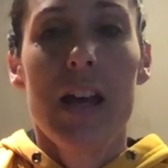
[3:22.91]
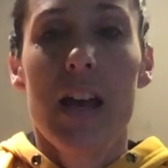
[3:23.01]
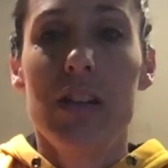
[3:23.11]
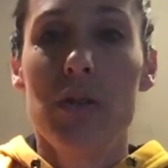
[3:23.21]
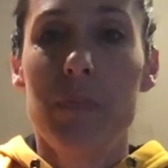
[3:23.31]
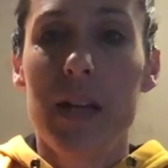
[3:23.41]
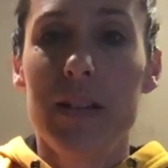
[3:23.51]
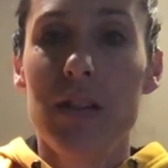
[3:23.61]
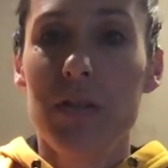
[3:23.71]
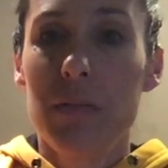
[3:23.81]
And your bass
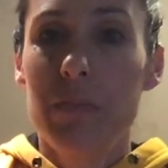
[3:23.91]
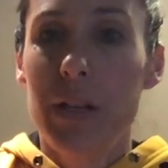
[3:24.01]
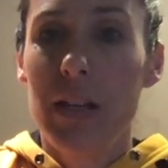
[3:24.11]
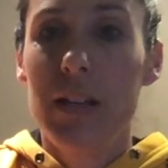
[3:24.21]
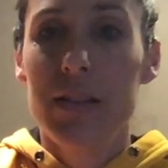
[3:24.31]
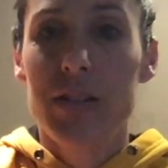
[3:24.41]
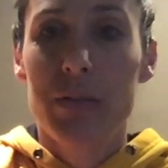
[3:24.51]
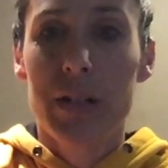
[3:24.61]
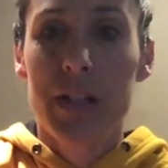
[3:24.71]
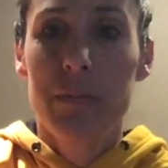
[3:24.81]
note's a B, so
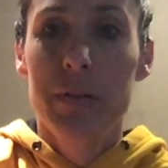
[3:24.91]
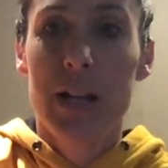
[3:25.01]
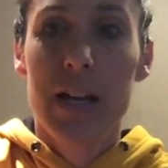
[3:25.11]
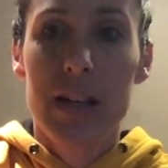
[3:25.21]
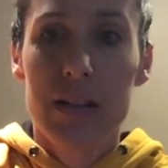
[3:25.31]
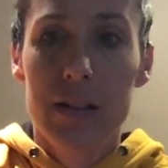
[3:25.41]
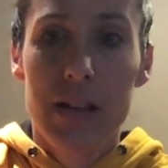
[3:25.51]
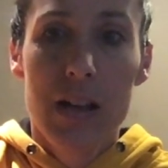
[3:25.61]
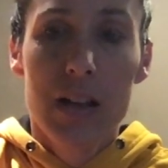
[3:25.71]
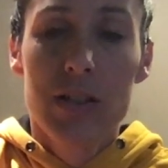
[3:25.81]
we're going to play
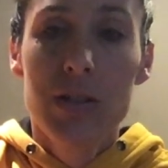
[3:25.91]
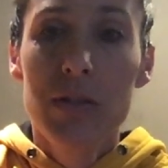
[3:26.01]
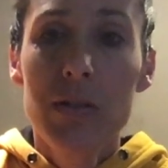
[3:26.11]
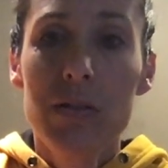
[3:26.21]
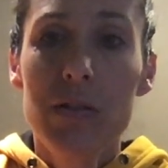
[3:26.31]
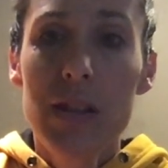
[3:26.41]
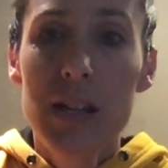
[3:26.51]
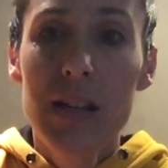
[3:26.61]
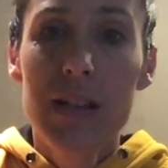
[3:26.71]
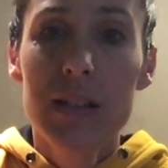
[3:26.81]
to
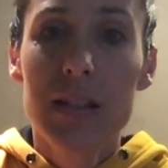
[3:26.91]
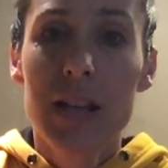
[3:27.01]
this.